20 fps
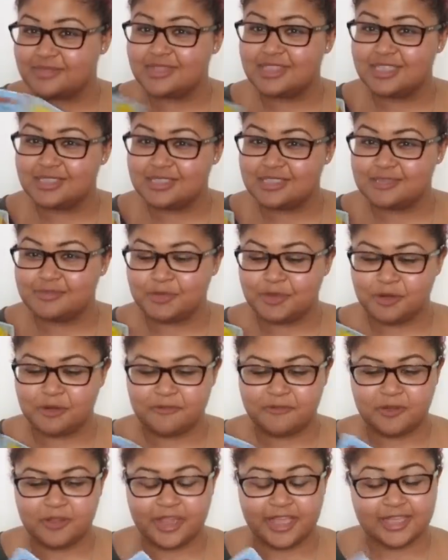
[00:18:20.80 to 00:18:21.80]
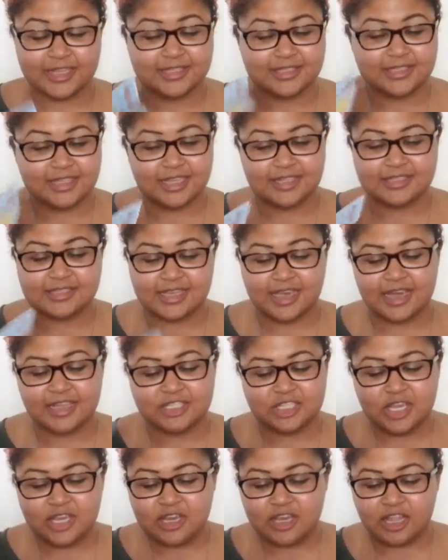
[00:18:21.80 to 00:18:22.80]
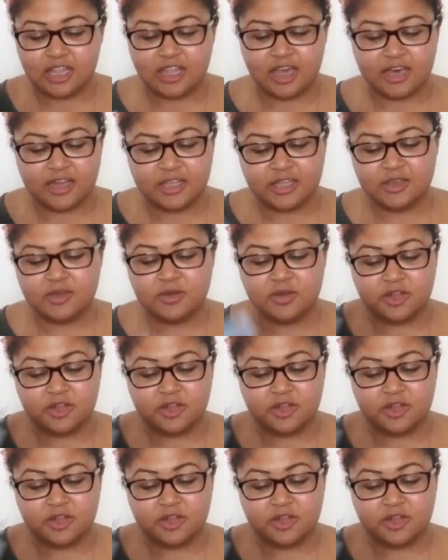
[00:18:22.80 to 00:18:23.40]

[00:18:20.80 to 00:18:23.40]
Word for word: This is beautiful. Like I said, Sag, a lot of you,